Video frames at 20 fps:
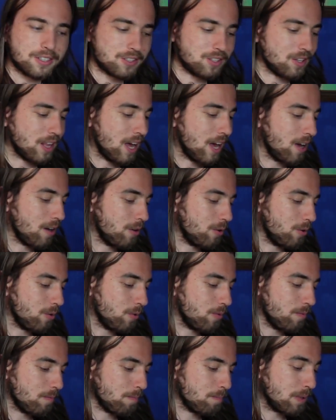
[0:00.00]
So now
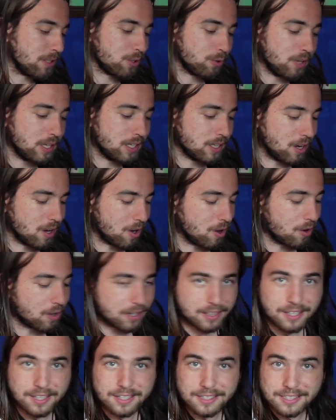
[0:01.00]
between
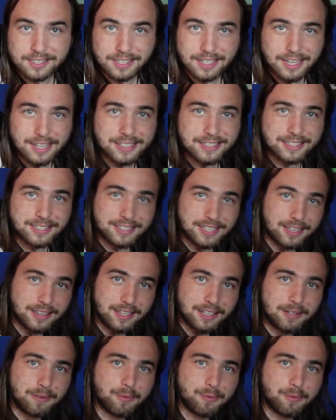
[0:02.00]
Argneus and Cindy,